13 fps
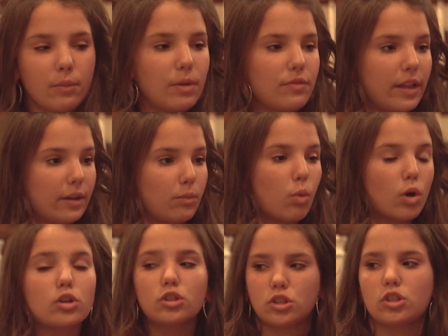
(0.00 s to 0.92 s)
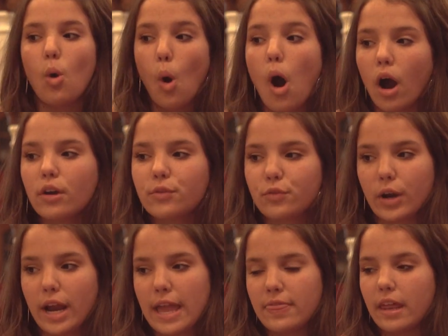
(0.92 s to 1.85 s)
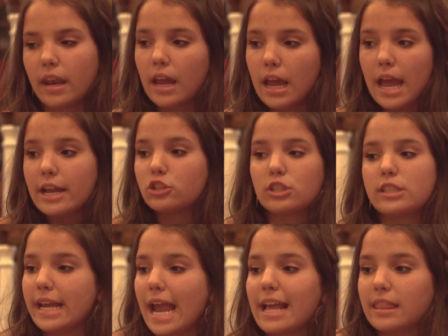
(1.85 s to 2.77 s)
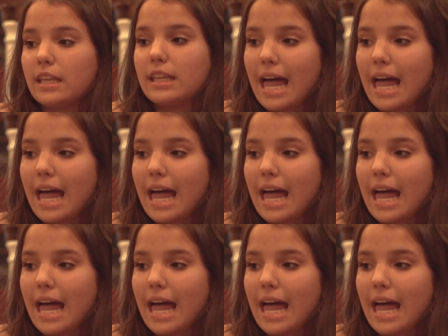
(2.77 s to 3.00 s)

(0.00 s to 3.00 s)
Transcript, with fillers: and we've like worked so hard for it. And then just like at the